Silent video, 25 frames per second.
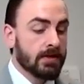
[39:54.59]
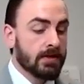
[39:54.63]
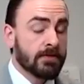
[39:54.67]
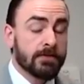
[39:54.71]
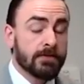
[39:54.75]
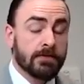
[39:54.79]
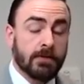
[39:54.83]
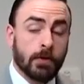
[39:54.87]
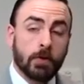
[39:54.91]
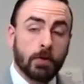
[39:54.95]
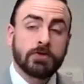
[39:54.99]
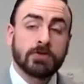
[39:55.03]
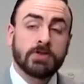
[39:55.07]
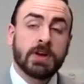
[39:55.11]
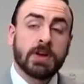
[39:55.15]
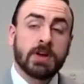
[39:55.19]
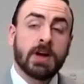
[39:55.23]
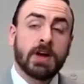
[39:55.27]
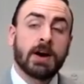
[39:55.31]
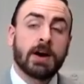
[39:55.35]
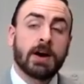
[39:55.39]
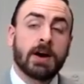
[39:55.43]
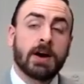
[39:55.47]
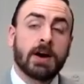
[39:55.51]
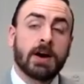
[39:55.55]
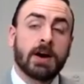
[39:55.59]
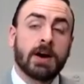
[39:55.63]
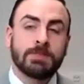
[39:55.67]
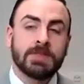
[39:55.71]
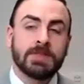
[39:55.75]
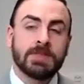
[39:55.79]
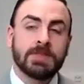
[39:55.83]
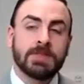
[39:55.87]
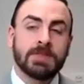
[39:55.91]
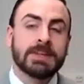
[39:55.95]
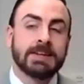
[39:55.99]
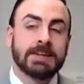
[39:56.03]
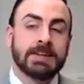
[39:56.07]
first time
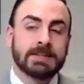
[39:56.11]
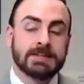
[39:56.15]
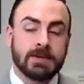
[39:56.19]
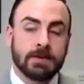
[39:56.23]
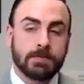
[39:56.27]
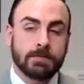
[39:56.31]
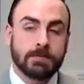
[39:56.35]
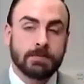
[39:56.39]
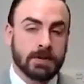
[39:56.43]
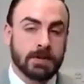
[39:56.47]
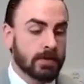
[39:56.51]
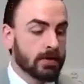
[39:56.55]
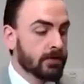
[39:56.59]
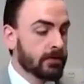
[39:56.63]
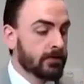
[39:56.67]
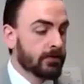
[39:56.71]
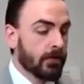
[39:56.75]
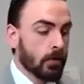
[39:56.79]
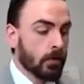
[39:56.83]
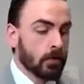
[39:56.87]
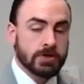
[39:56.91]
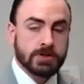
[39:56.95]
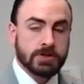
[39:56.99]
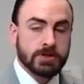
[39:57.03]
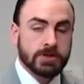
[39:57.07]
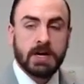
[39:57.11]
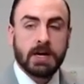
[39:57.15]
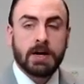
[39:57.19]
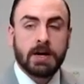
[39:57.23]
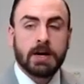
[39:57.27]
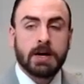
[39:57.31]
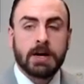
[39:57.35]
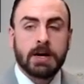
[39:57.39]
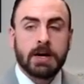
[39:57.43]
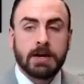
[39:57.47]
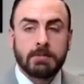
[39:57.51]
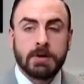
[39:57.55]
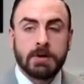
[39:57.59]
they did something, the first
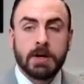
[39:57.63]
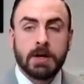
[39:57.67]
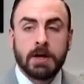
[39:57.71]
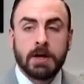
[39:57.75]
time